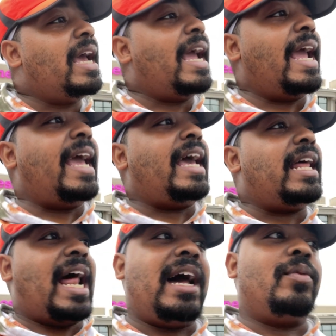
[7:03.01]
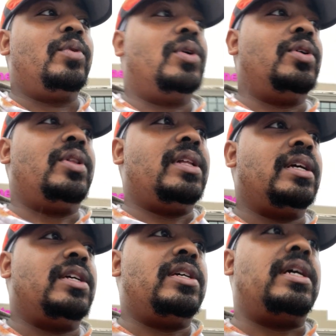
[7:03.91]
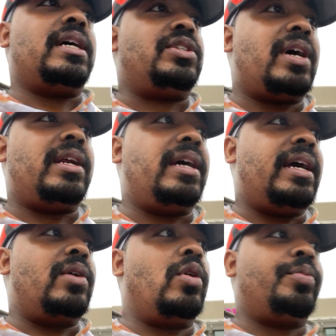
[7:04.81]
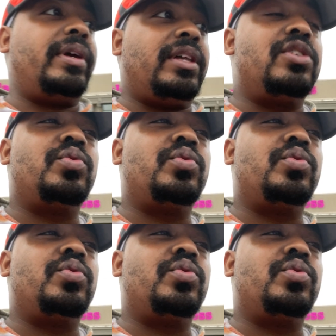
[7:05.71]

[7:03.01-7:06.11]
And I will try to incorporate those.